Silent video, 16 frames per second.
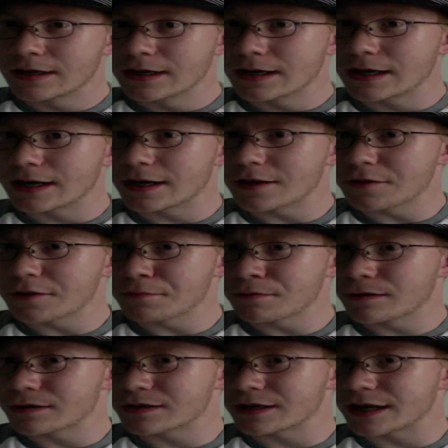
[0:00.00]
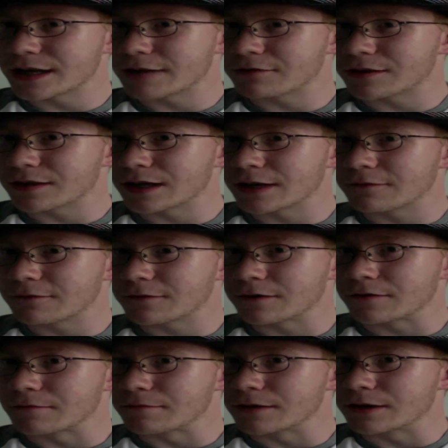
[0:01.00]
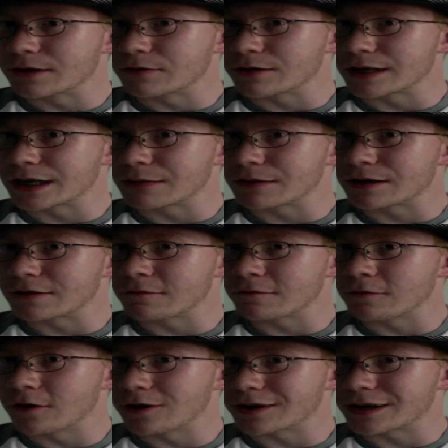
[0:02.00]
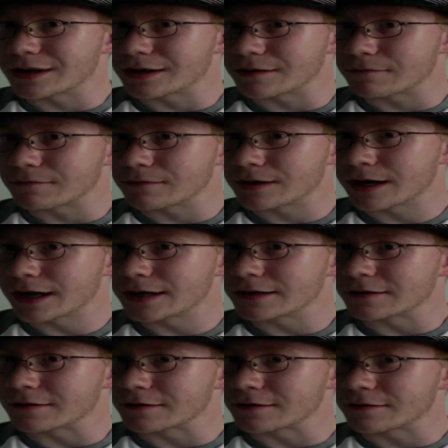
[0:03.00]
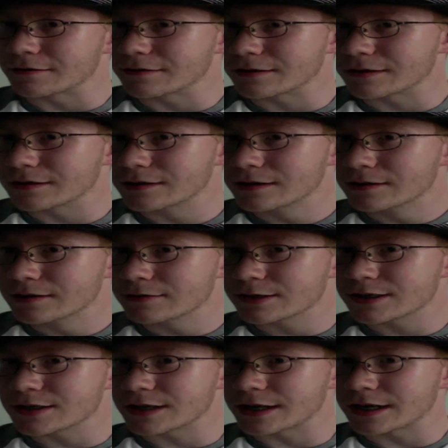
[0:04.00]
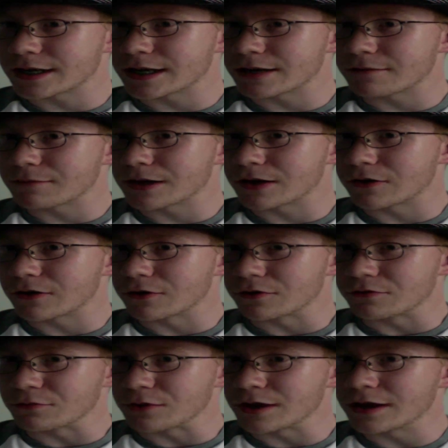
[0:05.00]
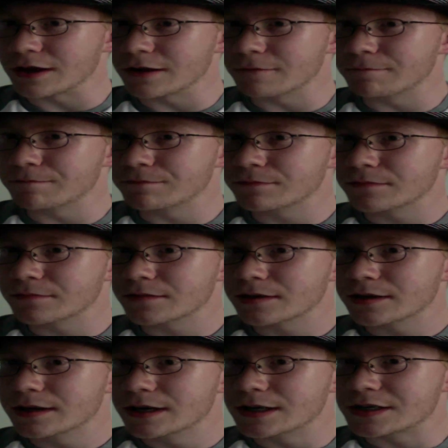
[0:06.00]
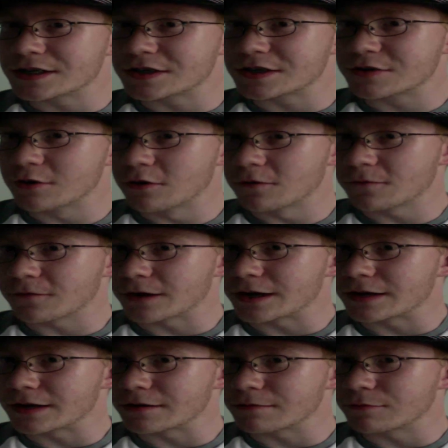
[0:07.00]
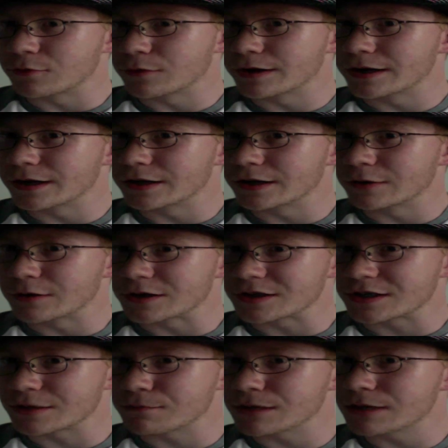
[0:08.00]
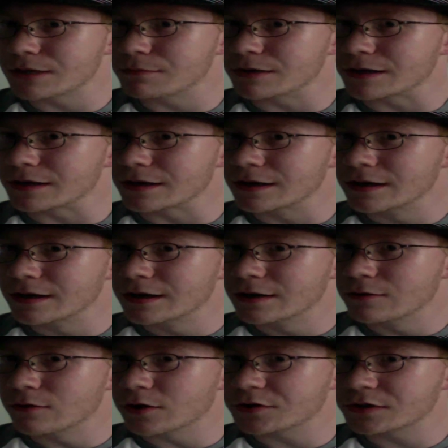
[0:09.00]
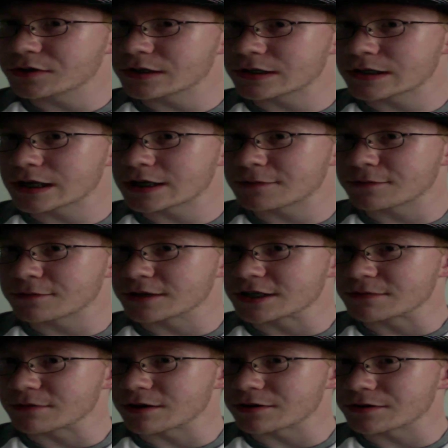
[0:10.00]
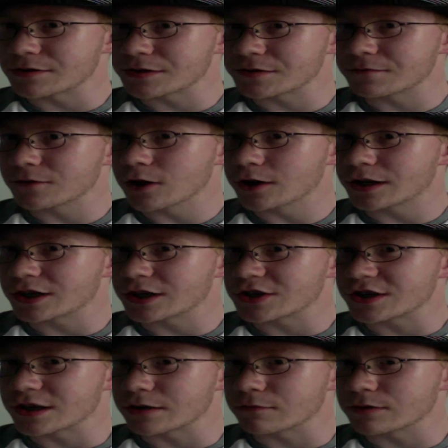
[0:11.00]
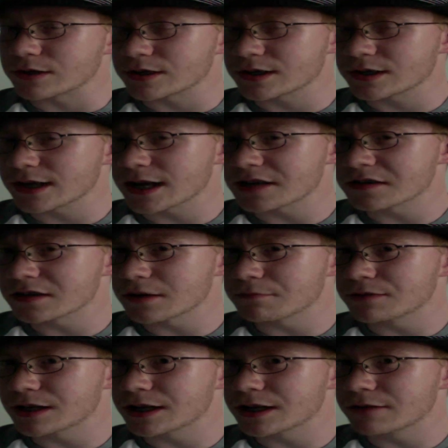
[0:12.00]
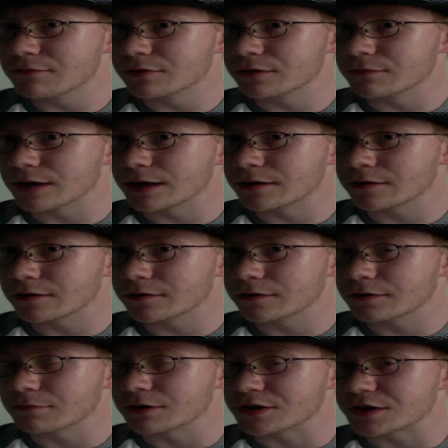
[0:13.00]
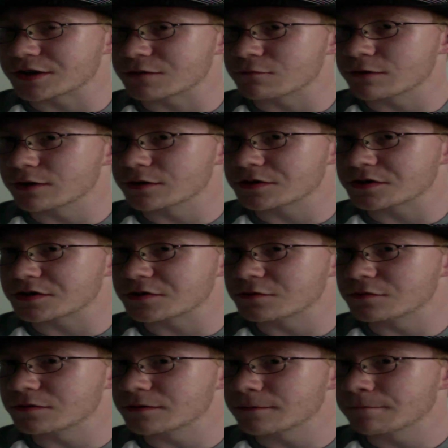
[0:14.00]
And another person I have to thank for, getting me into vlogging, kinda, because I kinda met her through him, is his girlfriend, Maria, known as Tamimi, who also does Let's Plays, but also has a vlogging channel, which she hasn't updated really regularly, but she will soon,